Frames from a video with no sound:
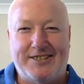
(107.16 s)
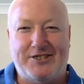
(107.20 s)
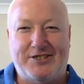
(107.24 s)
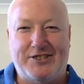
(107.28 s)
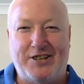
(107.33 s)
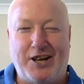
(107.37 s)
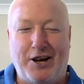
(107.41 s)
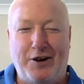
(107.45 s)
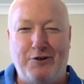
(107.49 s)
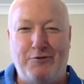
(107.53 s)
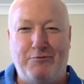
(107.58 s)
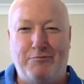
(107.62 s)

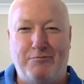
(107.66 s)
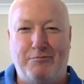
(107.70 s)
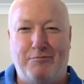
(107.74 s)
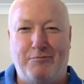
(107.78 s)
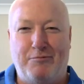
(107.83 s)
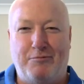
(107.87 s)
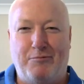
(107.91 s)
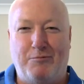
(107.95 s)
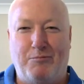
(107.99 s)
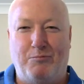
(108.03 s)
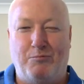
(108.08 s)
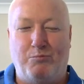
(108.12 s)
So
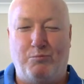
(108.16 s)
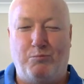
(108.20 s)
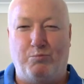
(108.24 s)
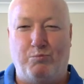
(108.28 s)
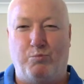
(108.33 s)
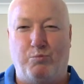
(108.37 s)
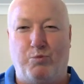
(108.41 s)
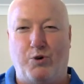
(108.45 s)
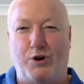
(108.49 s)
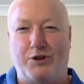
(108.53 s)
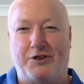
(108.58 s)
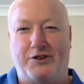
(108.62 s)

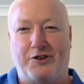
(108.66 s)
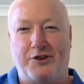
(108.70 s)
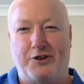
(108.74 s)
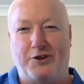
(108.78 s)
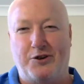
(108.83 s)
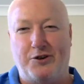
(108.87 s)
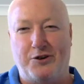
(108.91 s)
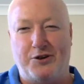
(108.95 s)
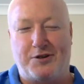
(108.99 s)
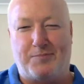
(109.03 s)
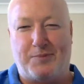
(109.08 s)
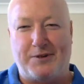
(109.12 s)
what do
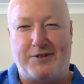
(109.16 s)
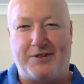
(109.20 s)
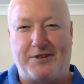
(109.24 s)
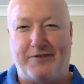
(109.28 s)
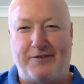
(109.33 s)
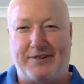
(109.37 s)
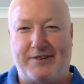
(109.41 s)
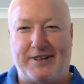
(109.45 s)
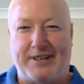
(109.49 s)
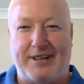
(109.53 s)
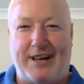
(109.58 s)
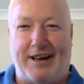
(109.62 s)
you
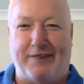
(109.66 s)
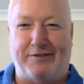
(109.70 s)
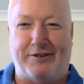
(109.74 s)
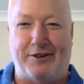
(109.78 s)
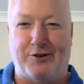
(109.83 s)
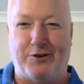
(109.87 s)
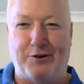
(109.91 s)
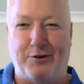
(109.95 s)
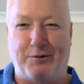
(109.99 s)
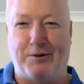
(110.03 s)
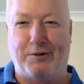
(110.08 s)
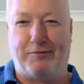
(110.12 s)
specifically have to
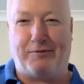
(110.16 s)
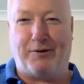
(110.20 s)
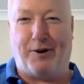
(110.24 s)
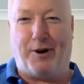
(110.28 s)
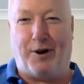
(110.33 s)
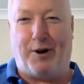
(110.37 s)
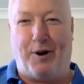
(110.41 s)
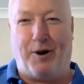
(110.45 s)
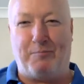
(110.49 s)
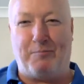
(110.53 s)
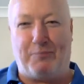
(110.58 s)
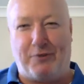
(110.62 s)
do with
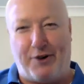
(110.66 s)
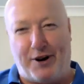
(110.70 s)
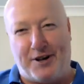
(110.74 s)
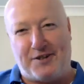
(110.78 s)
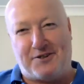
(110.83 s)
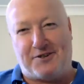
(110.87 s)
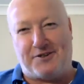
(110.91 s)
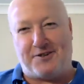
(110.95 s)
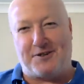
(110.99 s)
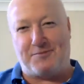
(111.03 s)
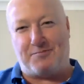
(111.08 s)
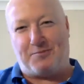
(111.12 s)

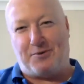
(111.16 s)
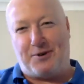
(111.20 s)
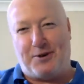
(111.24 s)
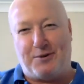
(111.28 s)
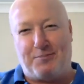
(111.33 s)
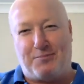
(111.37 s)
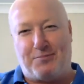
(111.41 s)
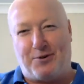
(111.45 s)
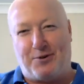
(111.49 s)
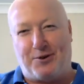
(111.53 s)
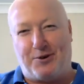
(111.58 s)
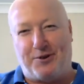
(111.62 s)
operations? Is
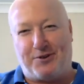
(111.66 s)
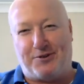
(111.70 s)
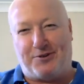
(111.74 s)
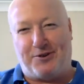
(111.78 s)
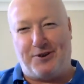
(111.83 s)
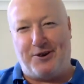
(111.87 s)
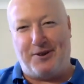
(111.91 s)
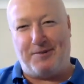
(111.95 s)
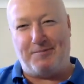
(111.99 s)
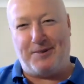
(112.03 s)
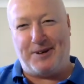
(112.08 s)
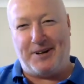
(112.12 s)
pretty broad
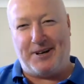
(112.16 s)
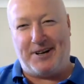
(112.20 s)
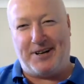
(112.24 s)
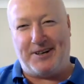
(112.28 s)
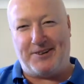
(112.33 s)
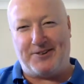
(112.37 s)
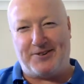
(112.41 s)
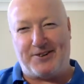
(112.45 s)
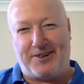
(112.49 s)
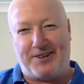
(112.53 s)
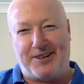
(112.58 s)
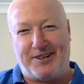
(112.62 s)
term there,
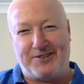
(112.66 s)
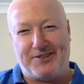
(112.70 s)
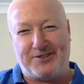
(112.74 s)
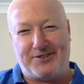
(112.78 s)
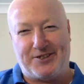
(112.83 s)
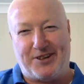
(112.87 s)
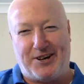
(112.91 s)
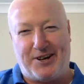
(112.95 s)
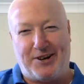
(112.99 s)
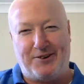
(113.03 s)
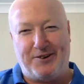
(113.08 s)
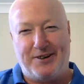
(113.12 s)
Angela.
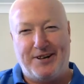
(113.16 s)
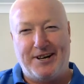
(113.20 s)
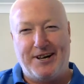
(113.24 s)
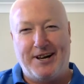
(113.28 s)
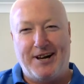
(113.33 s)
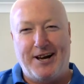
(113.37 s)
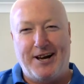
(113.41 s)
So